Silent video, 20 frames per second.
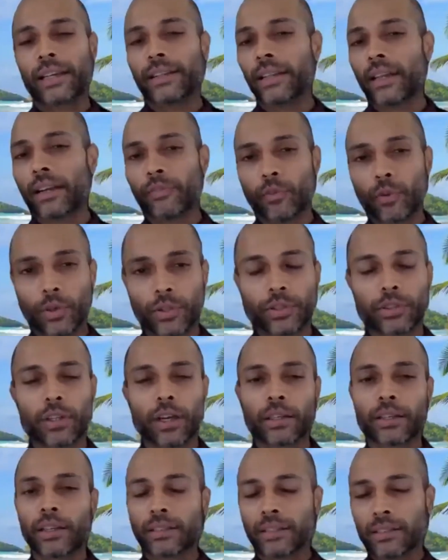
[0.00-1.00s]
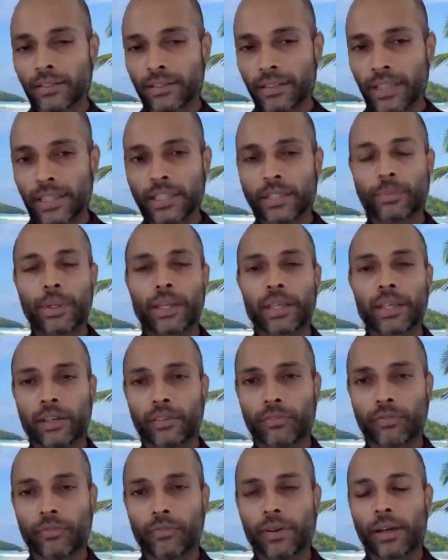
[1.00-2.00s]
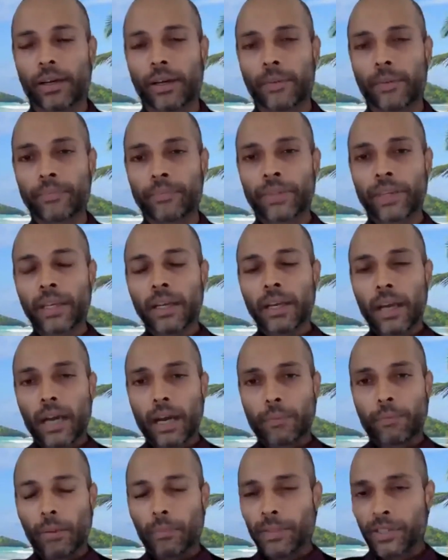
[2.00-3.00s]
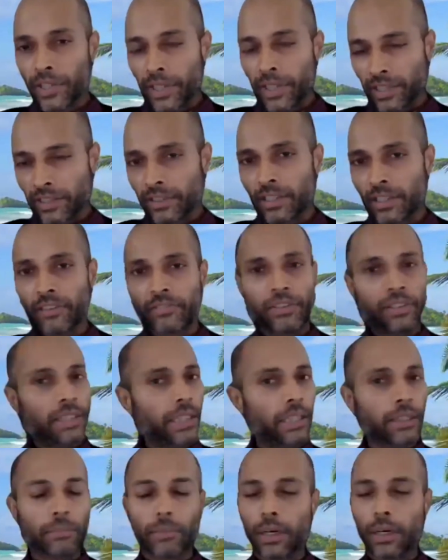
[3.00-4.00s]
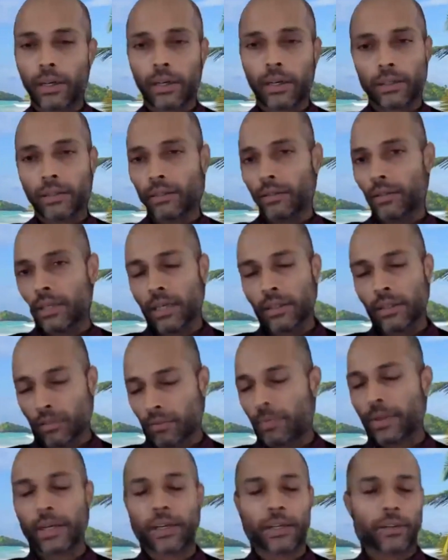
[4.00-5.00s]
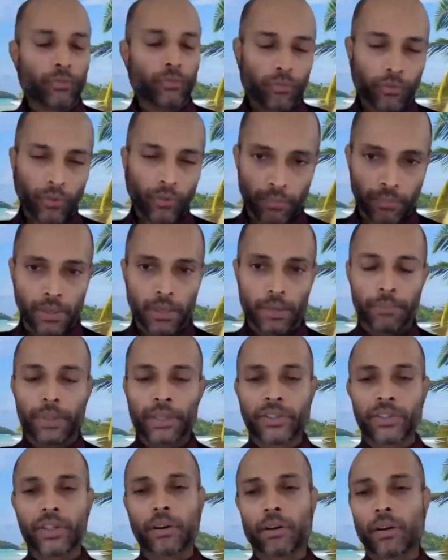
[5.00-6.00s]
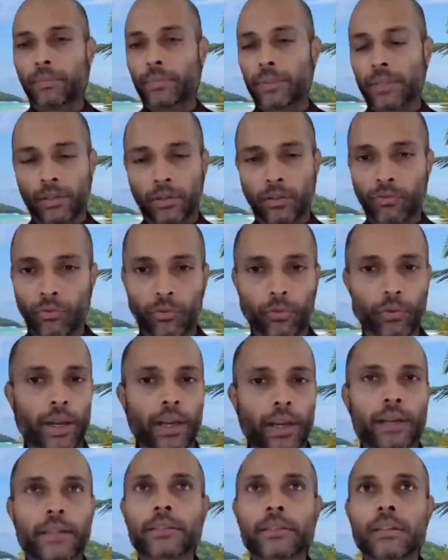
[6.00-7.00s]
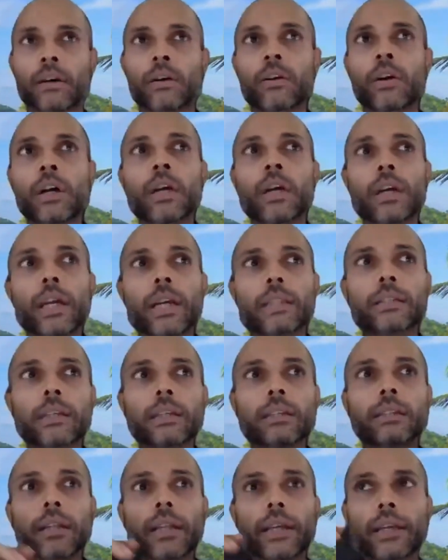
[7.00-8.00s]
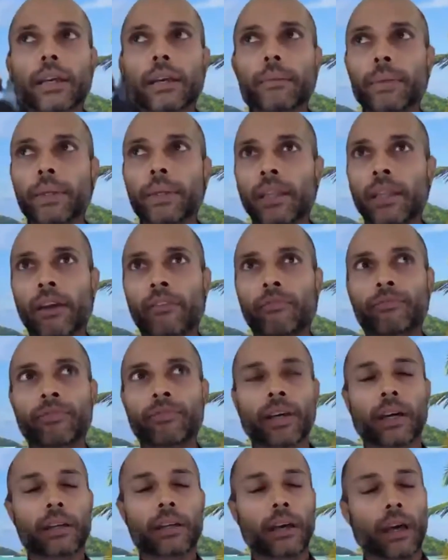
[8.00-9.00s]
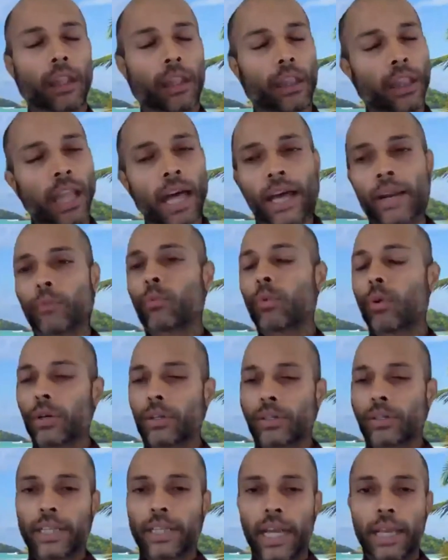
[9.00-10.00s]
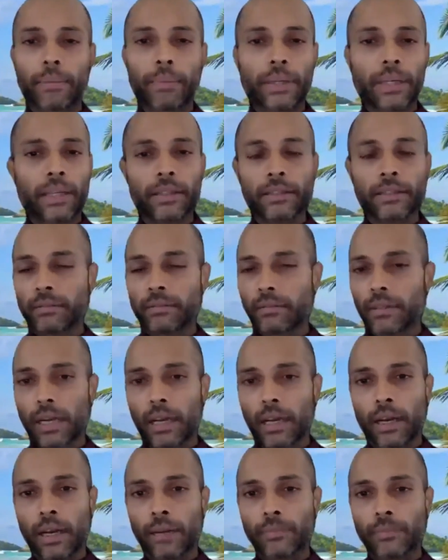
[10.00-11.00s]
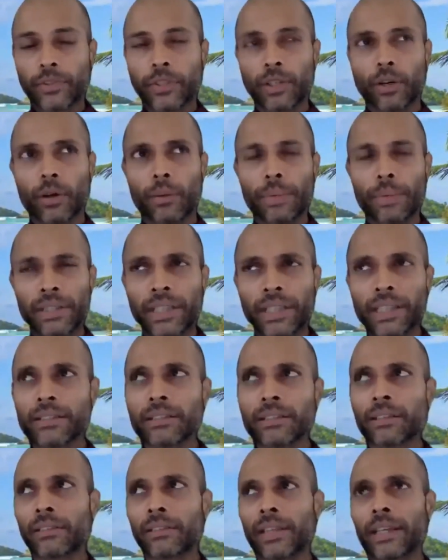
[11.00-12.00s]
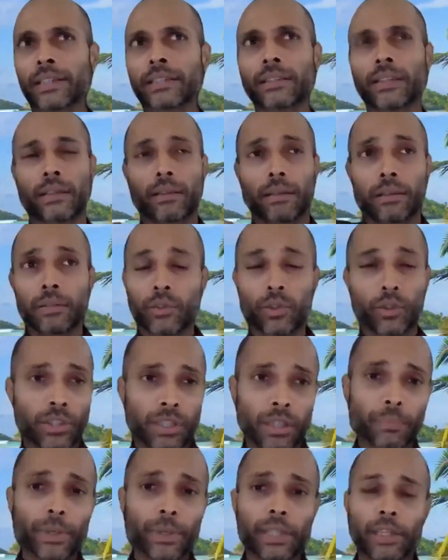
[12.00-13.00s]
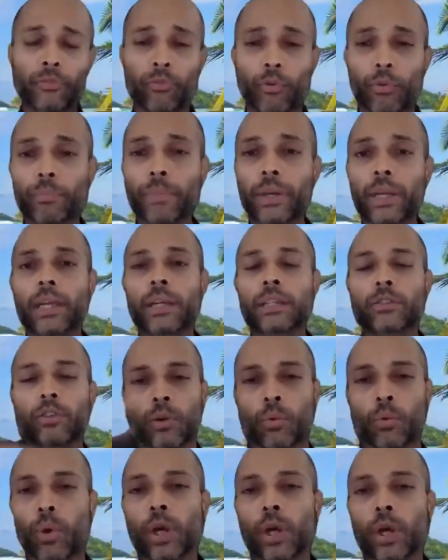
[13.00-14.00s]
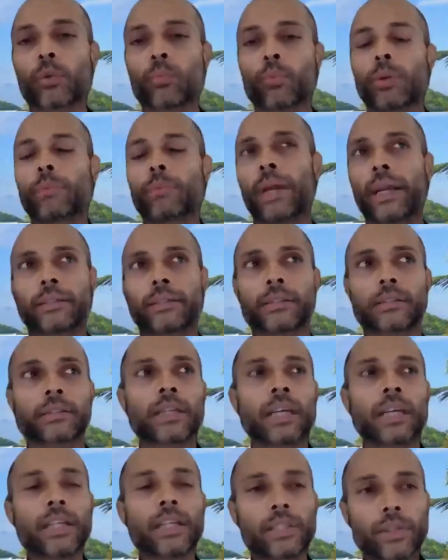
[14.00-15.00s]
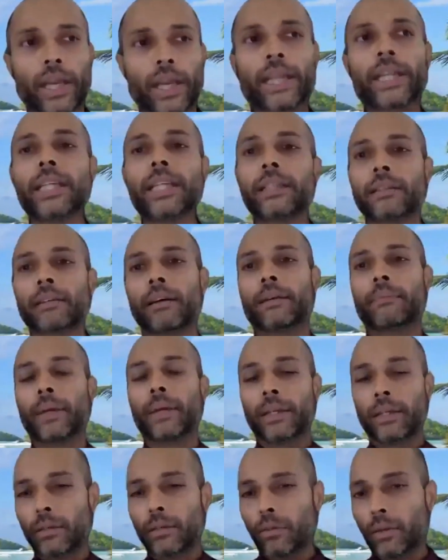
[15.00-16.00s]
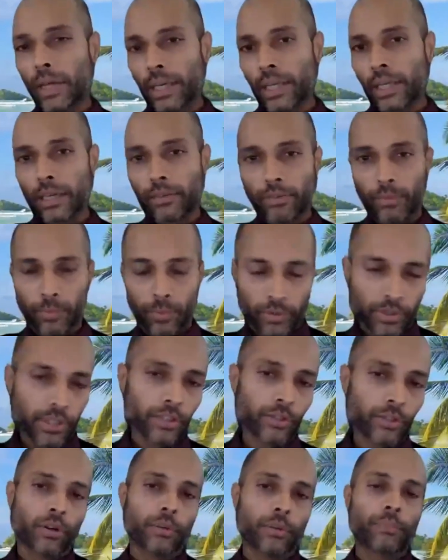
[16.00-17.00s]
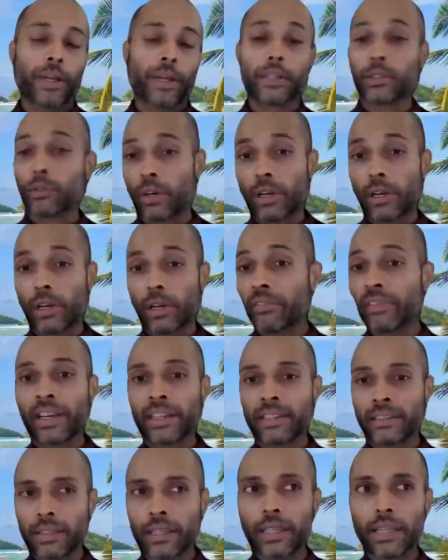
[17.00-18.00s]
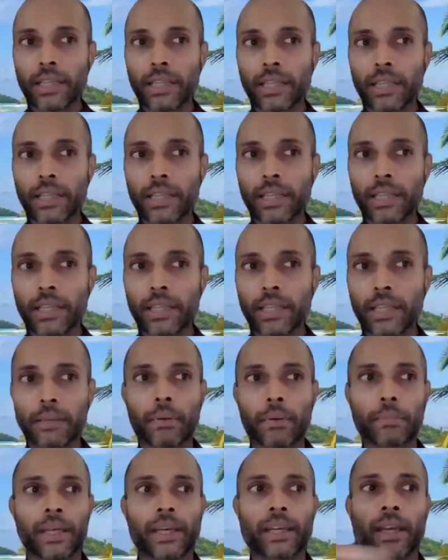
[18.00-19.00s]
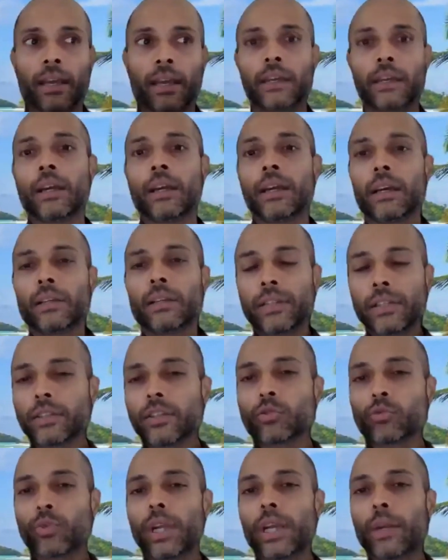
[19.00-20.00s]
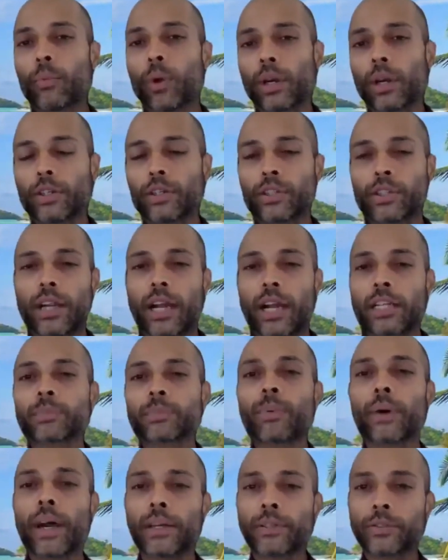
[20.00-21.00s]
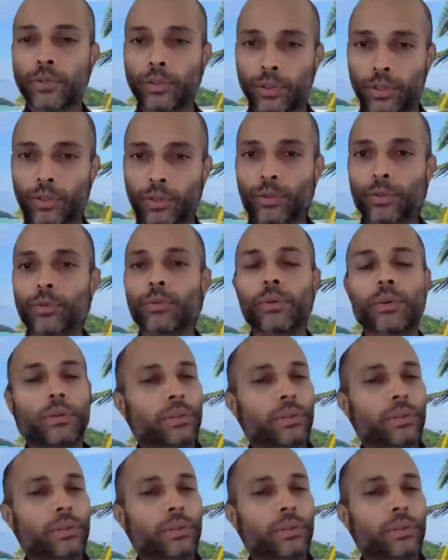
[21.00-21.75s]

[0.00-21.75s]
And then of course Dr. Esselstein's been kind of publishing his stuff, and Neil Barnard, Dr. Barnard from PCRM is a good friend. So it's like, I mean, they've done a lot of work on diabetes. So I mean, these are things that, so typically for me, it's on a one-on-one basis. So anytime I do any kind of a procedure on a patient, or even when I see them, I'm like, hey, this is really what you should aspire to do.